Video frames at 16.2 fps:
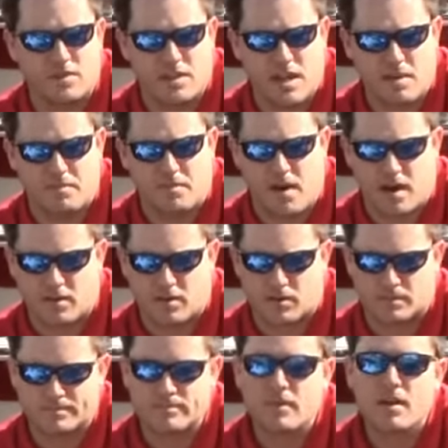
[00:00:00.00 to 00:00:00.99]
depth
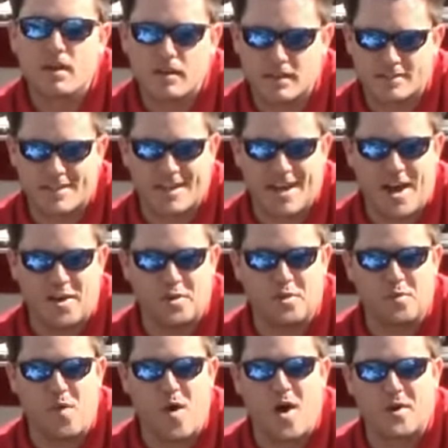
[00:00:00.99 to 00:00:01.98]
finder. Let's get out on
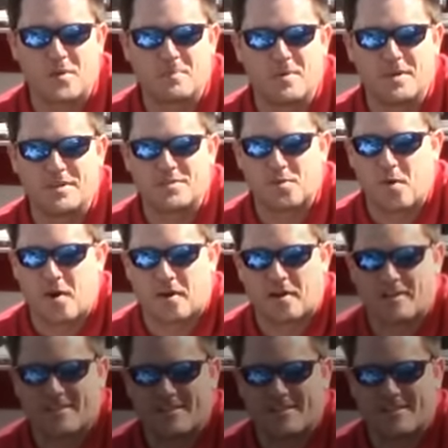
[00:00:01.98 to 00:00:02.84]
the water and put it to work.